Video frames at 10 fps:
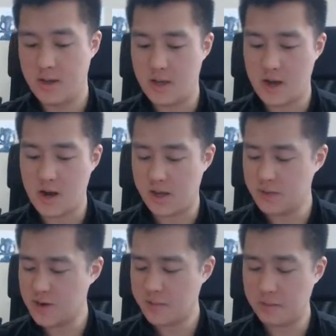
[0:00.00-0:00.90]
Alright,
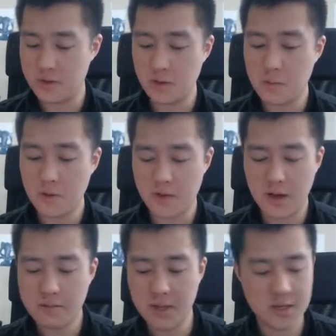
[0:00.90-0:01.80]
let's wrap up this opening with
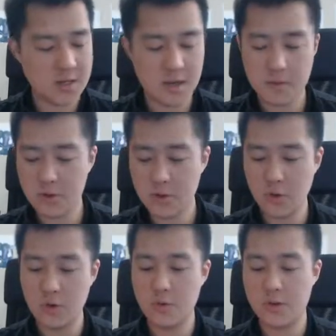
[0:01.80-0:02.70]
Update Jammer,
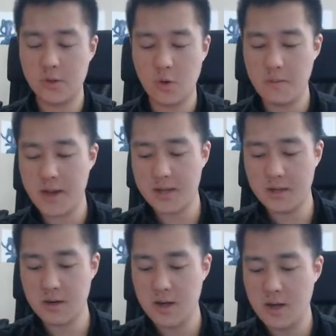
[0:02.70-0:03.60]
Shiranui
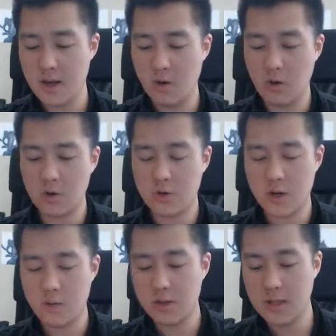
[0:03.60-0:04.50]
Swordmaster,
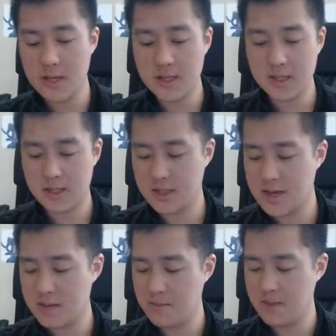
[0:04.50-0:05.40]
Orchestrator Release,
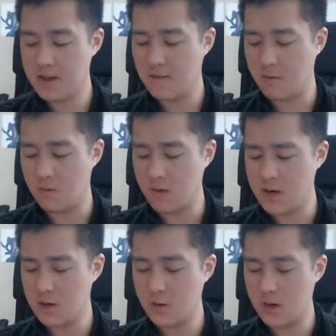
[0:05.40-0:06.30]
Time Thief
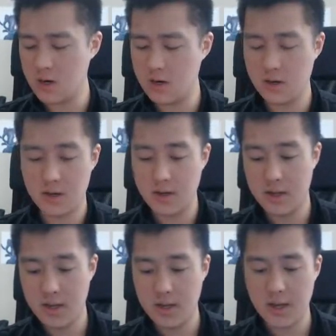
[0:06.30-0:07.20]
Redoer,
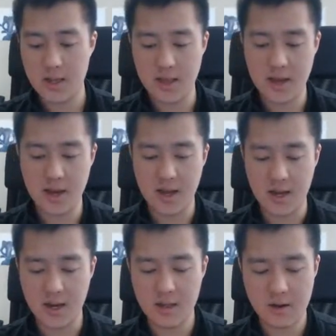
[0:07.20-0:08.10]
and then
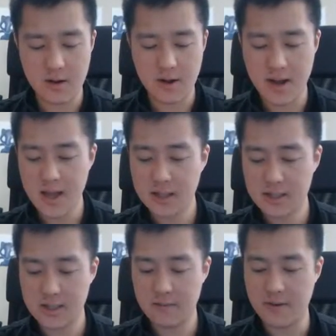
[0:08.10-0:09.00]
another
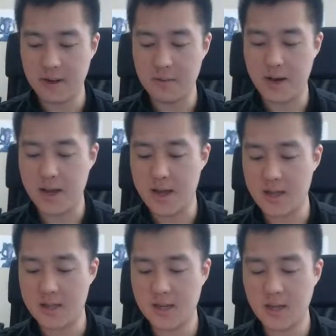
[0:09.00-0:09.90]
Next, followed by a
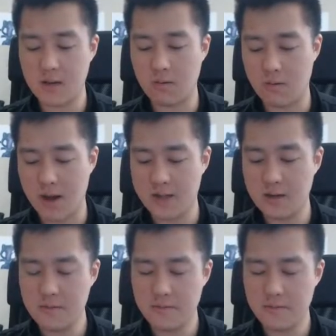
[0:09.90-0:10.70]
Psychic Riser,